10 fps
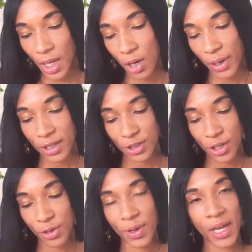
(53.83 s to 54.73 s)
Okay,
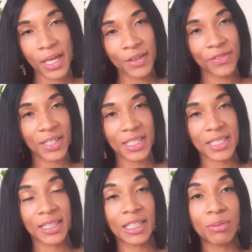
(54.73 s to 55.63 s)
so Venus
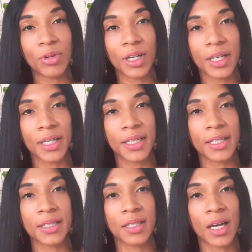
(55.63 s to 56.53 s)
in Libra
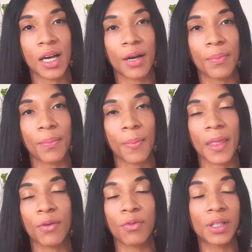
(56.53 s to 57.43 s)
is
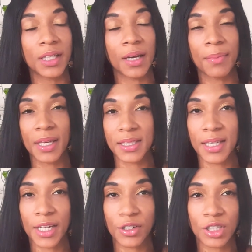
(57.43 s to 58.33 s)
a really
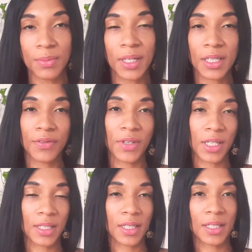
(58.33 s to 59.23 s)
amazing energy because
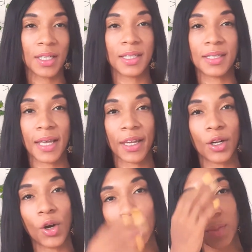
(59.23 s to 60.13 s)
Venus is in its second
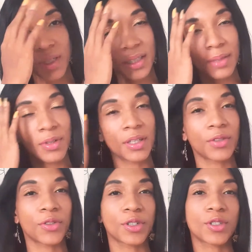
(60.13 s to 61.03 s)
home in Libra. The
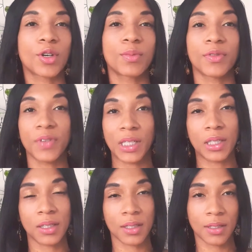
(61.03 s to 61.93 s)
first home of
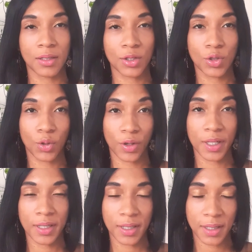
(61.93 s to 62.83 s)
Venus is
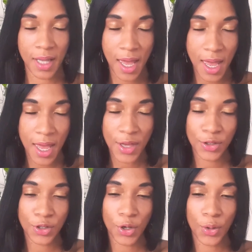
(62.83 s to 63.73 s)
Taurus.
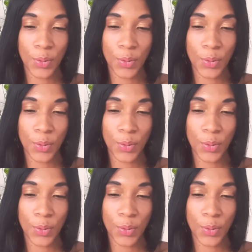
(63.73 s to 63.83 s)
So